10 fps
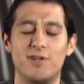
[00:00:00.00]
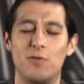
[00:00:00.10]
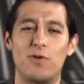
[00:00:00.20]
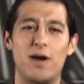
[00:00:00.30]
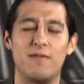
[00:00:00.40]

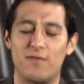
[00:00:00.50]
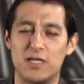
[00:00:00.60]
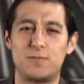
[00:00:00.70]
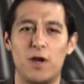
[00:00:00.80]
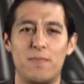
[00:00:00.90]
No problem. And for
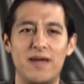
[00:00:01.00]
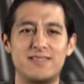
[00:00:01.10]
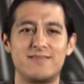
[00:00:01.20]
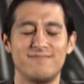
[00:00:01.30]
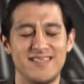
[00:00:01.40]
SBR
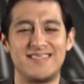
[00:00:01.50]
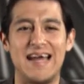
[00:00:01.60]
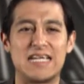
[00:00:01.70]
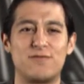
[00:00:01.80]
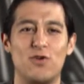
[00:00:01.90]
Picks, this is
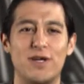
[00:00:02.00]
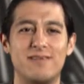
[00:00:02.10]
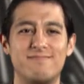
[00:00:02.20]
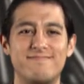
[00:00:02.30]
Dax Floyd.